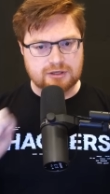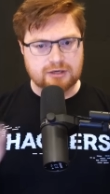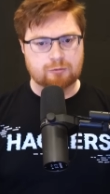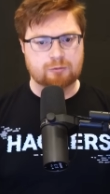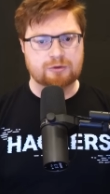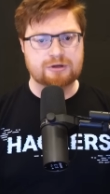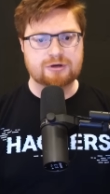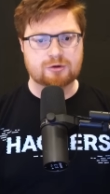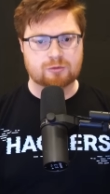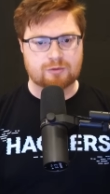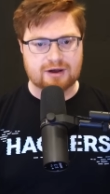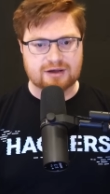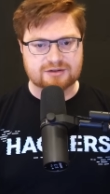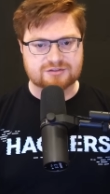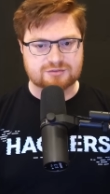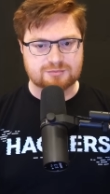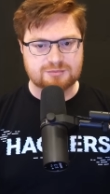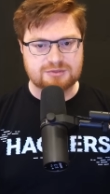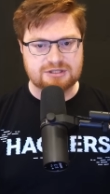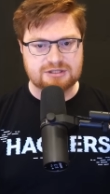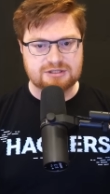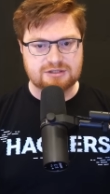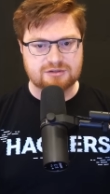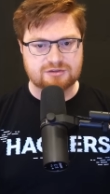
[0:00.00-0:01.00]
It redirects
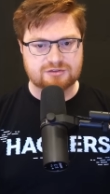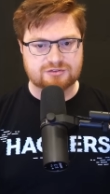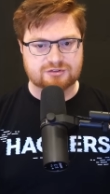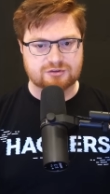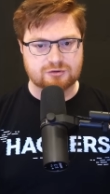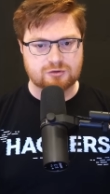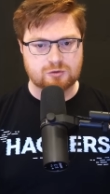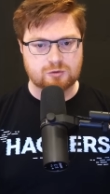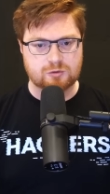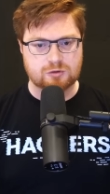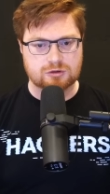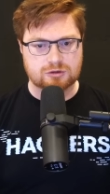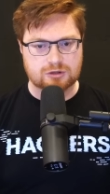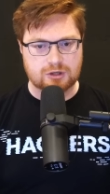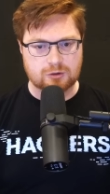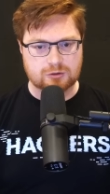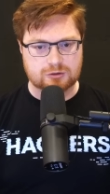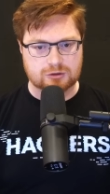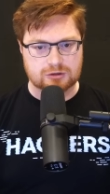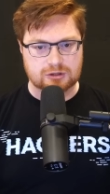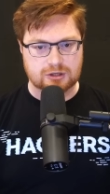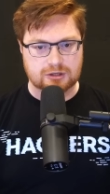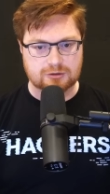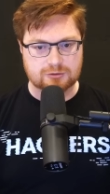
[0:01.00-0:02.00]
me to
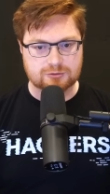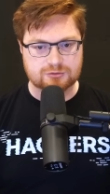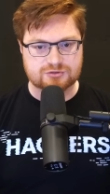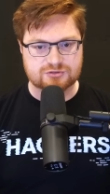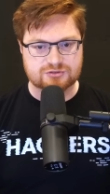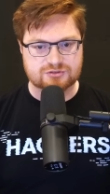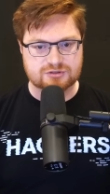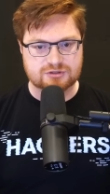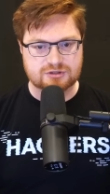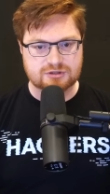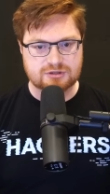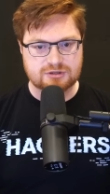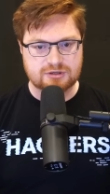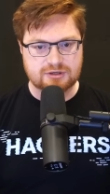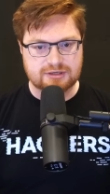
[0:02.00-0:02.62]
localhost.